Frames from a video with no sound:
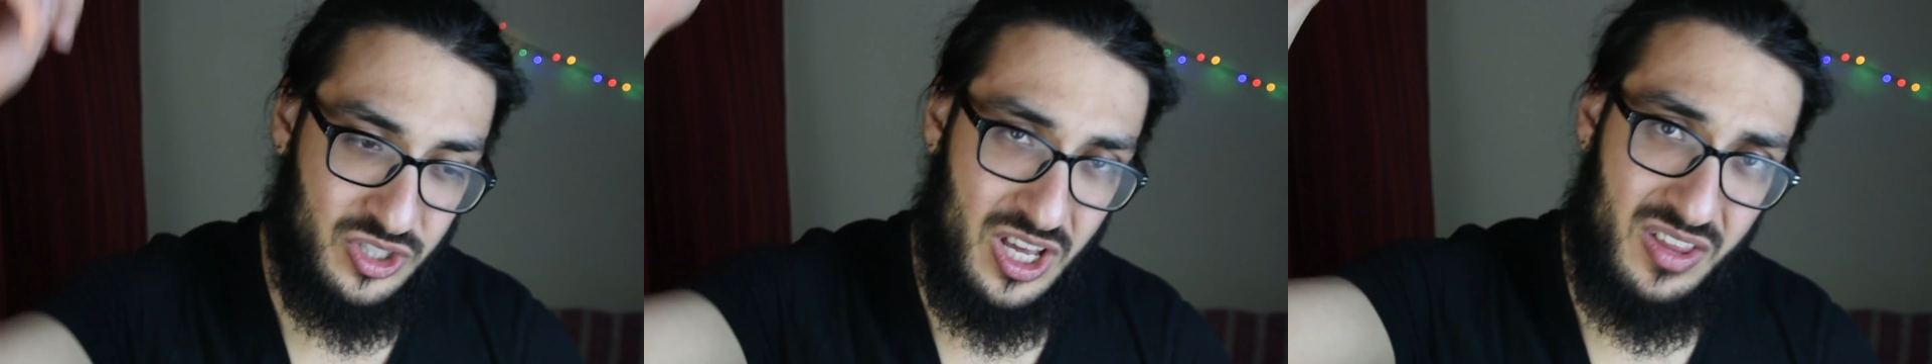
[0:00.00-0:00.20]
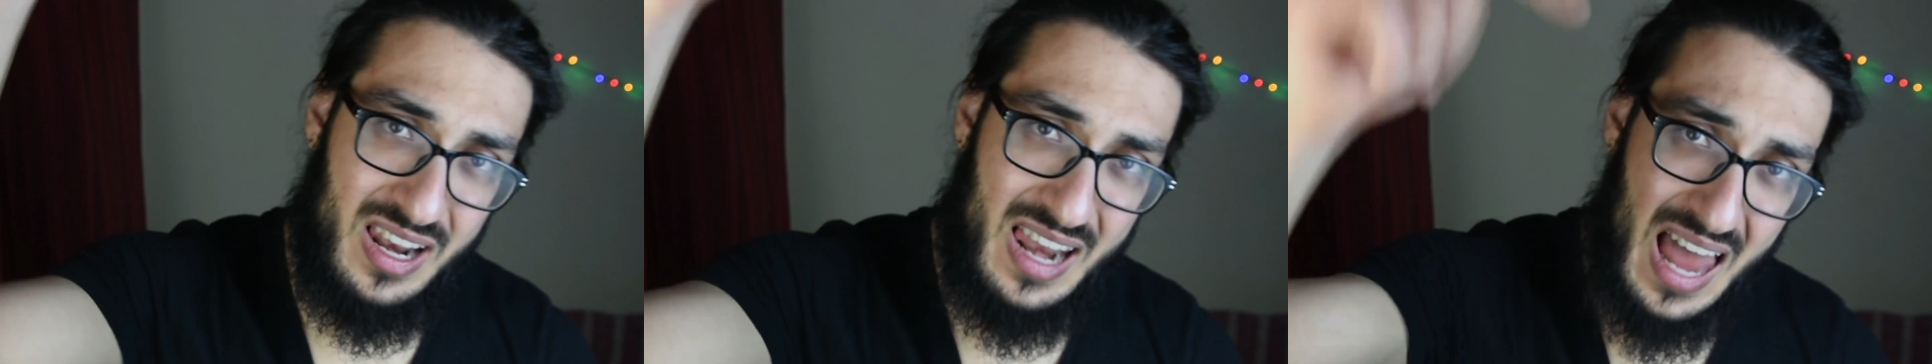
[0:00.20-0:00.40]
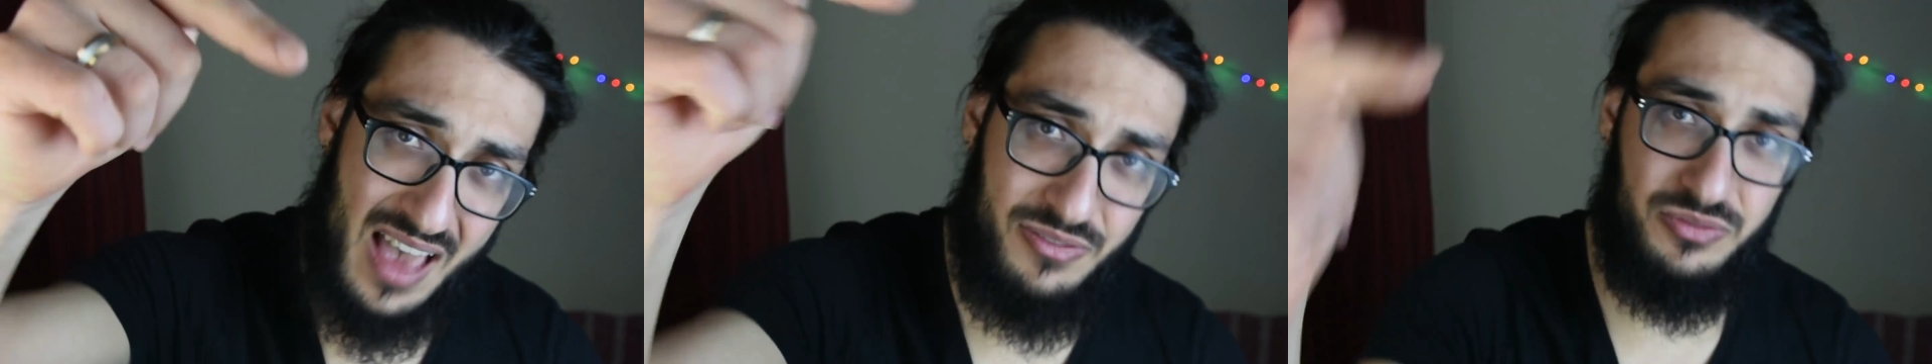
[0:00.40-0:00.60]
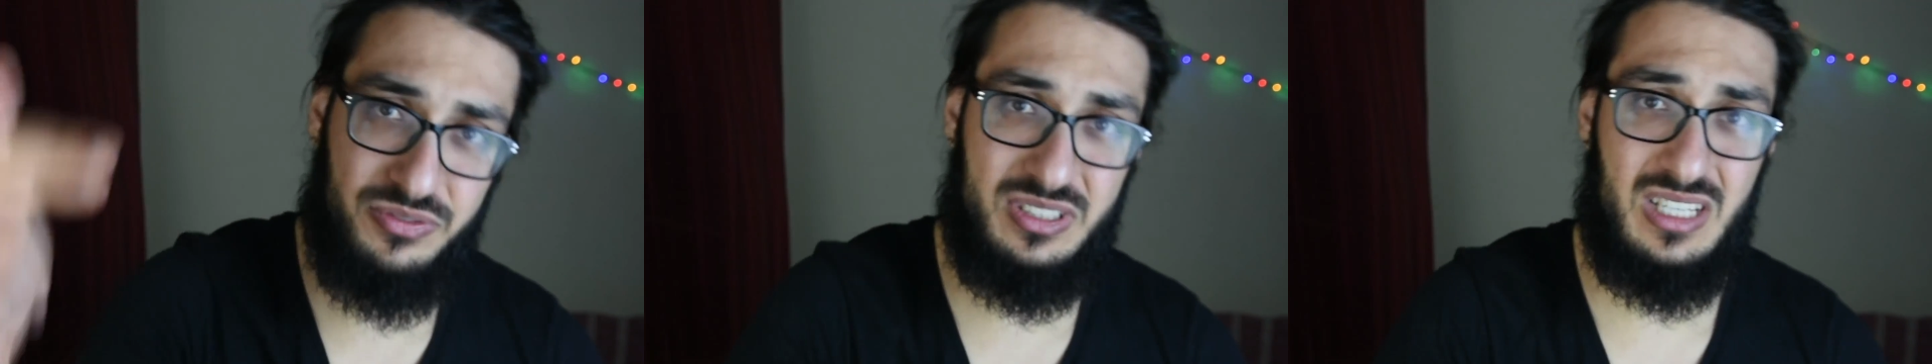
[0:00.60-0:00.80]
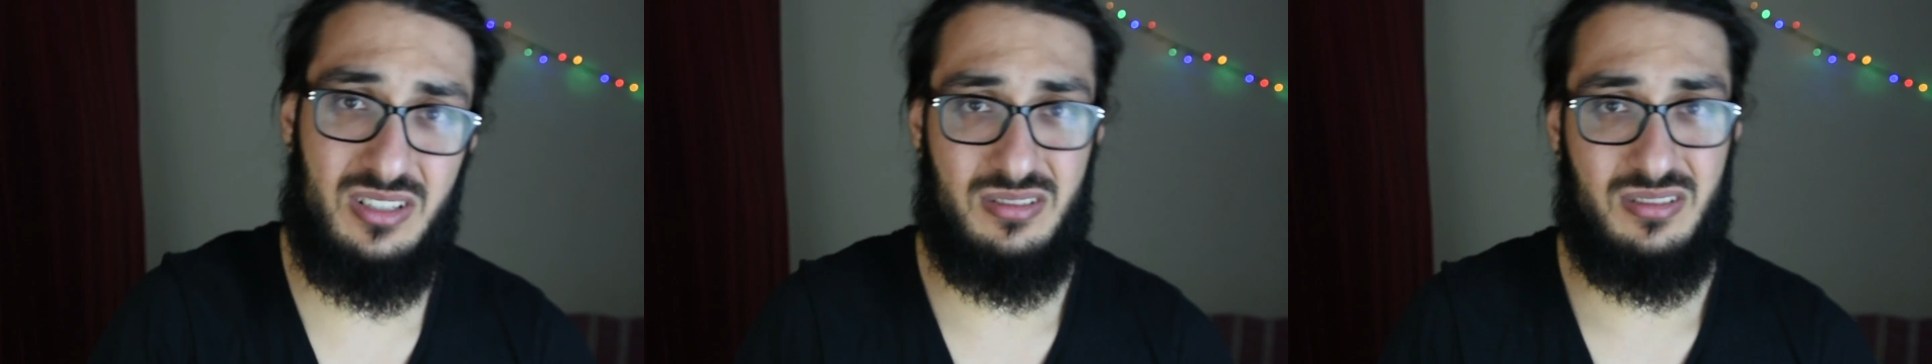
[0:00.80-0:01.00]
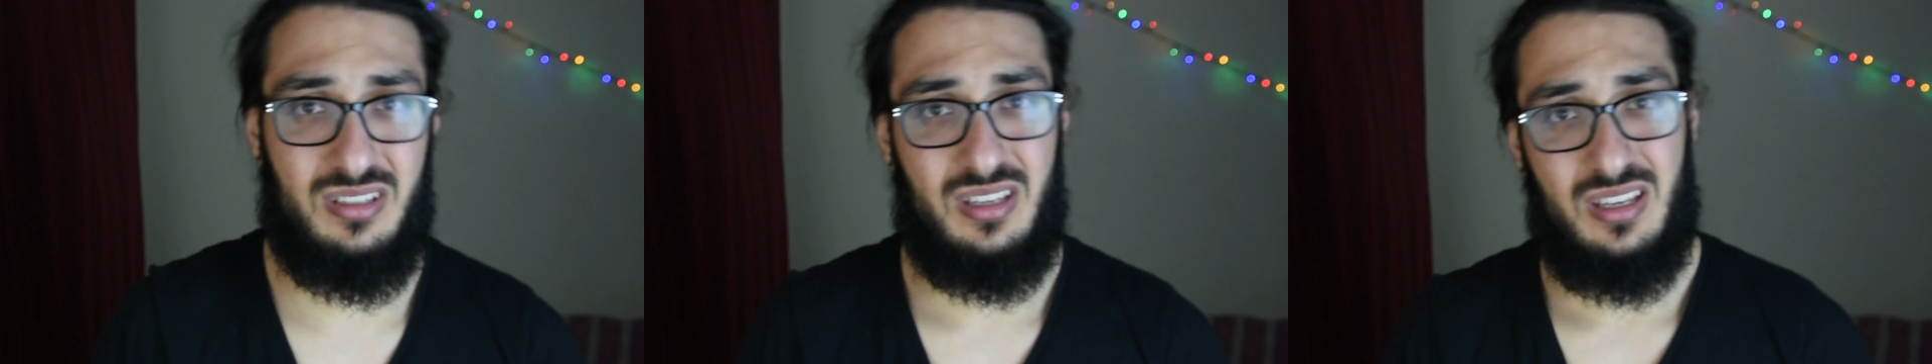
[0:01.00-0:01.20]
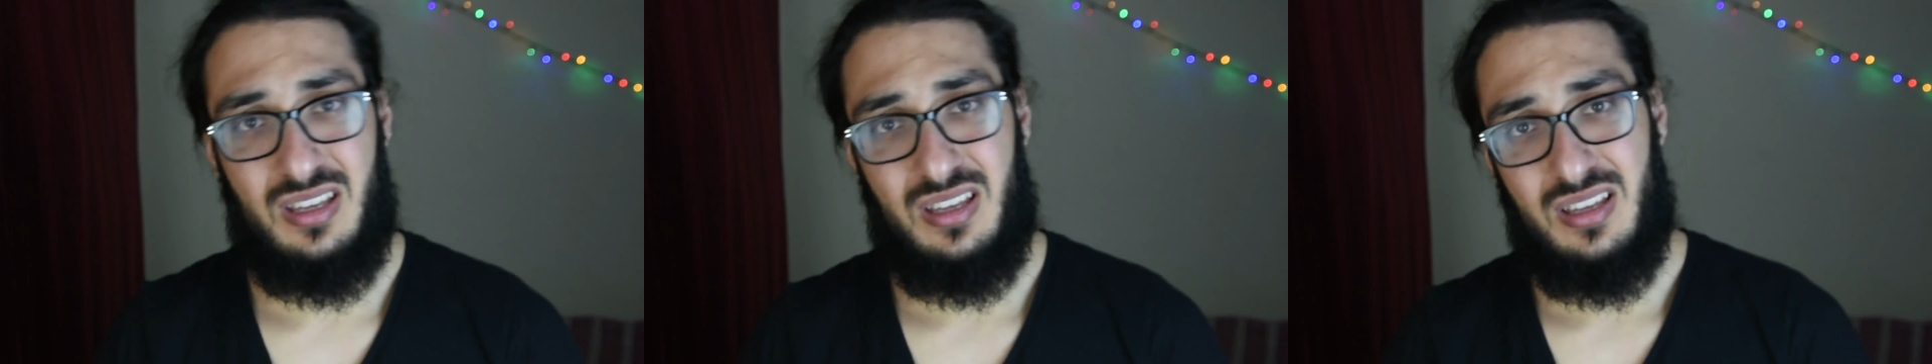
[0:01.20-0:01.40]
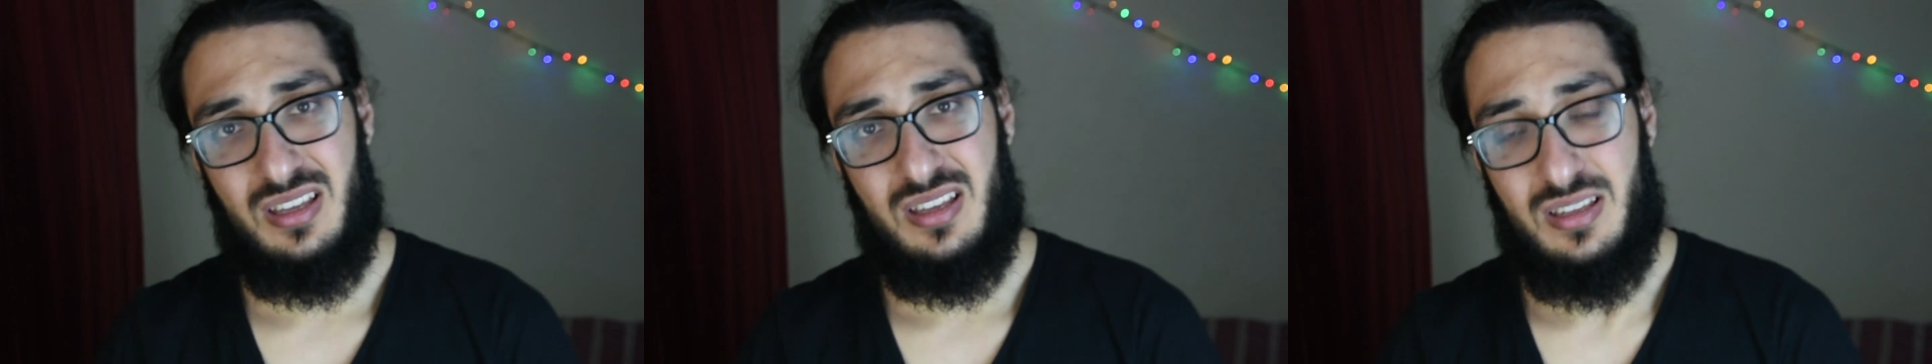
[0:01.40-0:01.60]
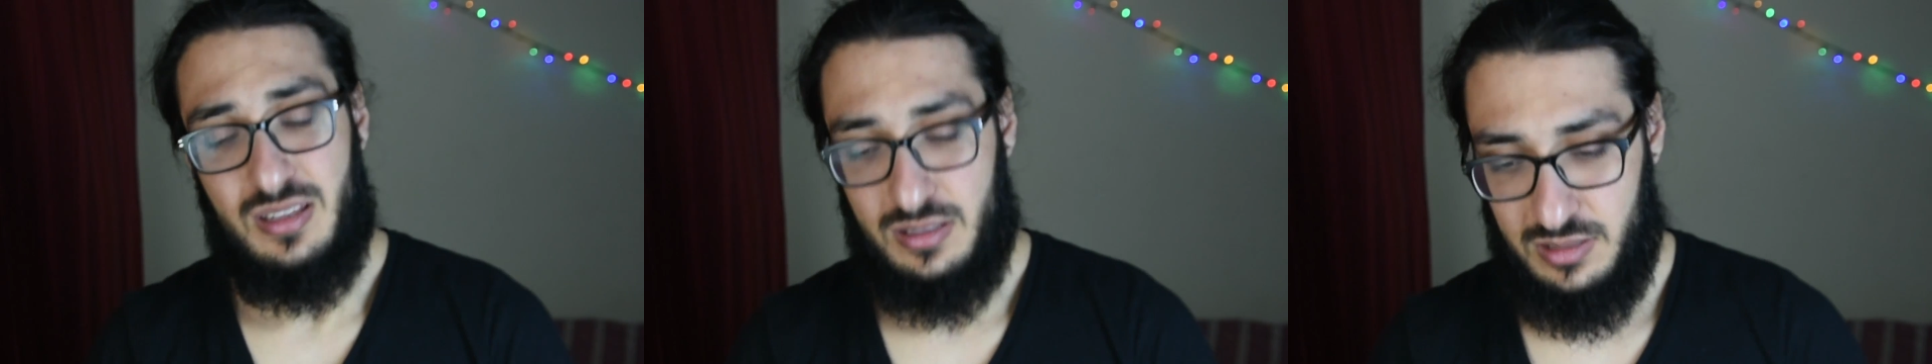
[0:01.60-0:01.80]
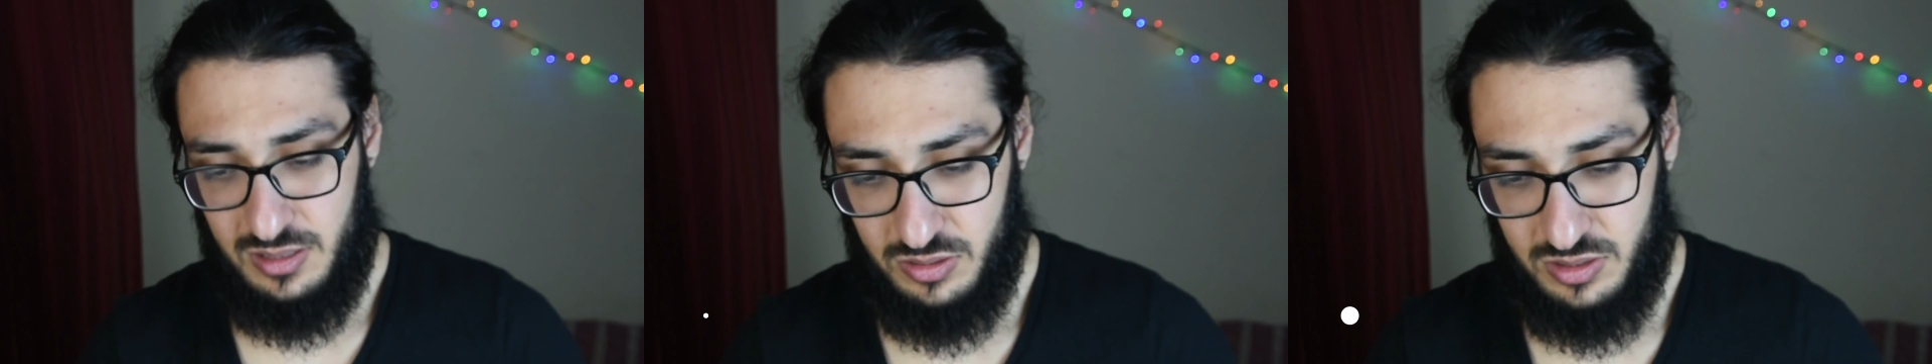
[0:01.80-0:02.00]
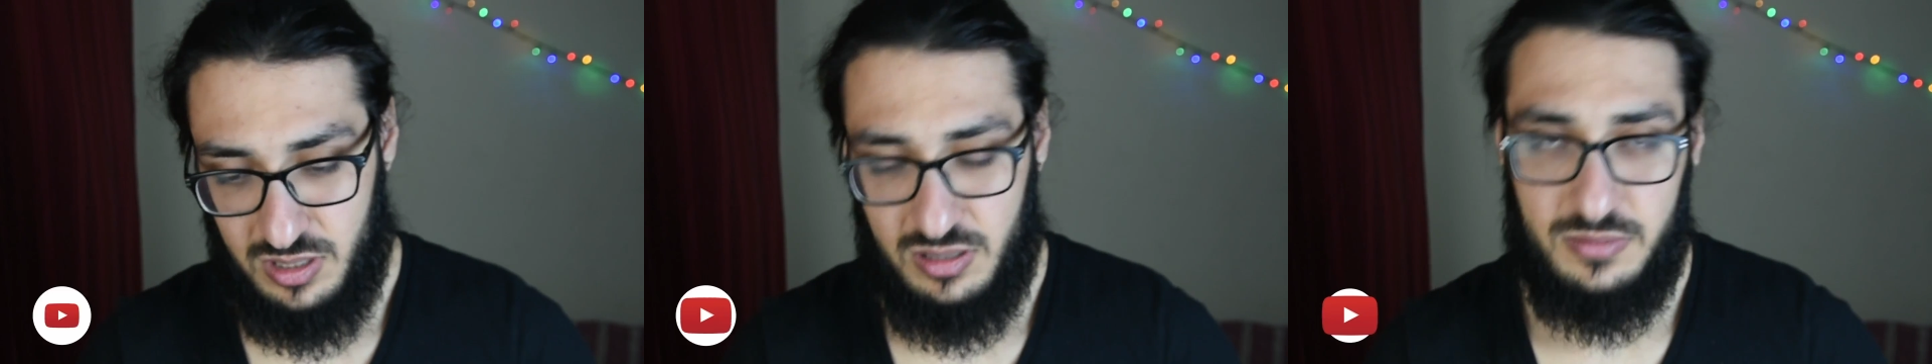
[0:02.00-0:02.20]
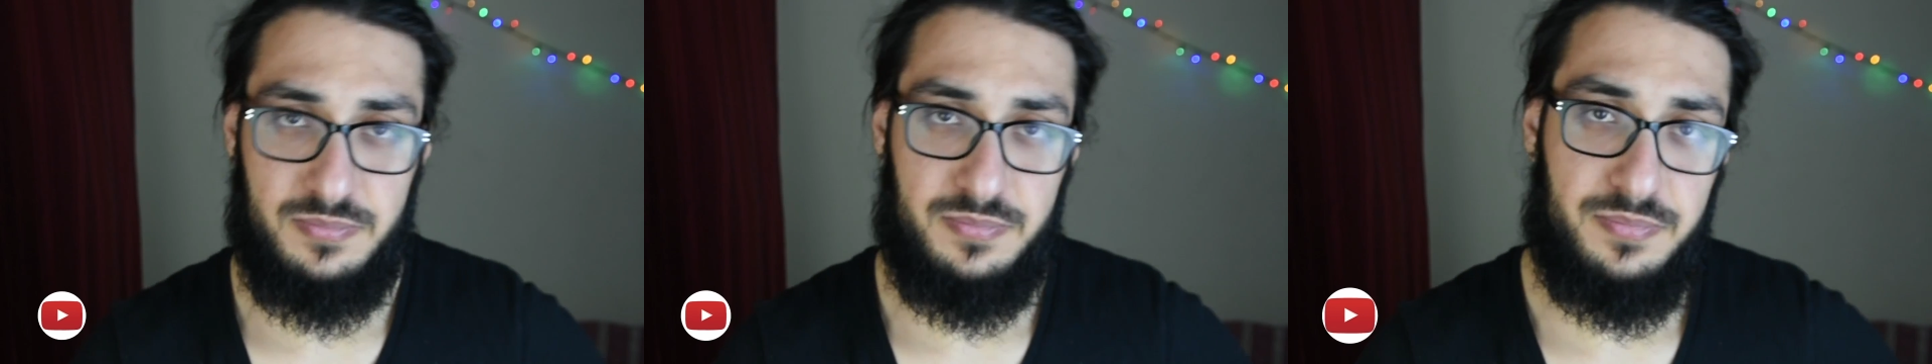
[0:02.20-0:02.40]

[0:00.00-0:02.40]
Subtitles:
channel The Life of Tinos. Tinos here.